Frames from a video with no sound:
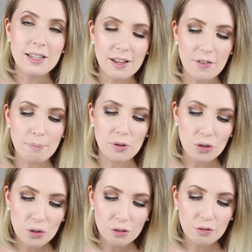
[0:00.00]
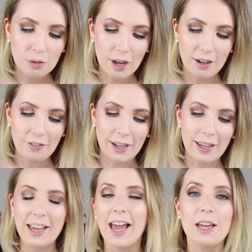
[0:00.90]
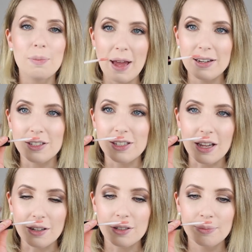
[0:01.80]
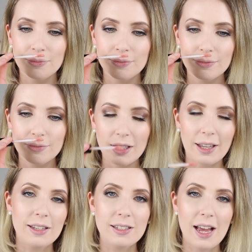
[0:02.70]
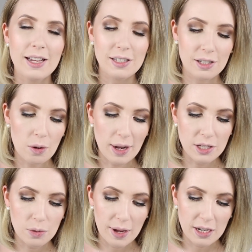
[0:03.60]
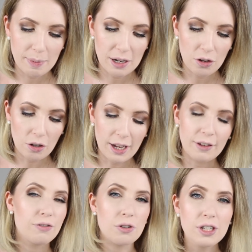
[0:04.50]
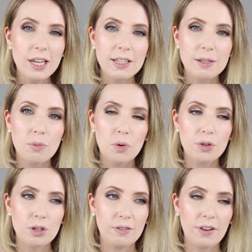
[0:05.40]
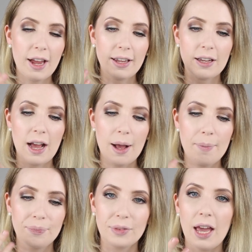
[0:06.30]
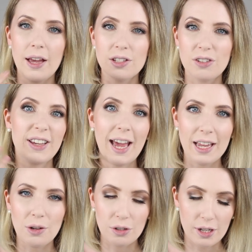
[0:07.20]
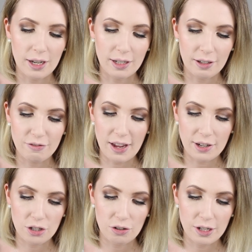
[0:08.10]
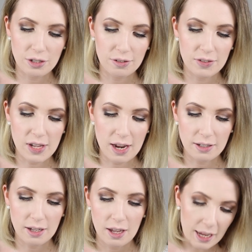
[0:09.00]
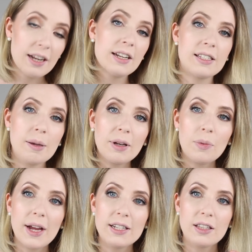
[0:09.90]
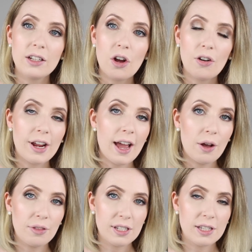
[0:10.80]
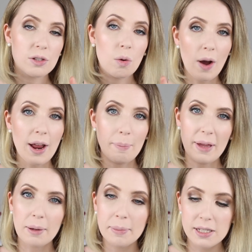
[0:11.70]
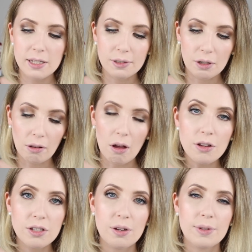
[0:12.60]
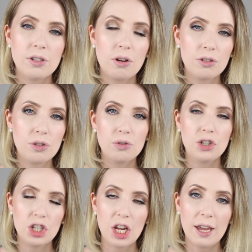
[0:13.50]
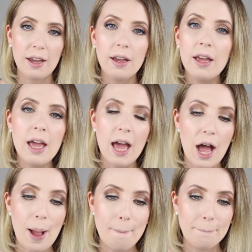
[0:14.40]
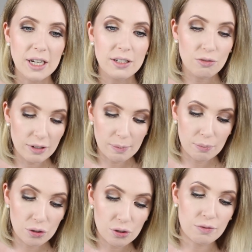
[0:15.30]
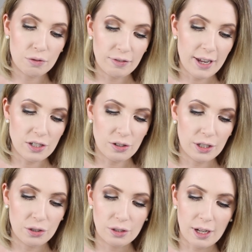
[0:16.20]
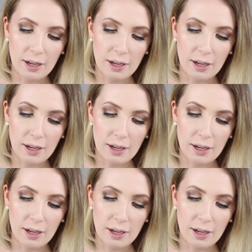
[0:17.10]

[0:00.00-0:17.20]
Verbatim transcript: These have a beautiful kind of like cake batter scent. Like it tastes quite sweet, but not like fruity. It's more sort of like um, a sort of cake or a, a confectionery sort of scent. And in a similar way to the L'Oreal, this is quite a pigmented gloss, so it's not too sheer, um, but it's a really beautiful flattering nude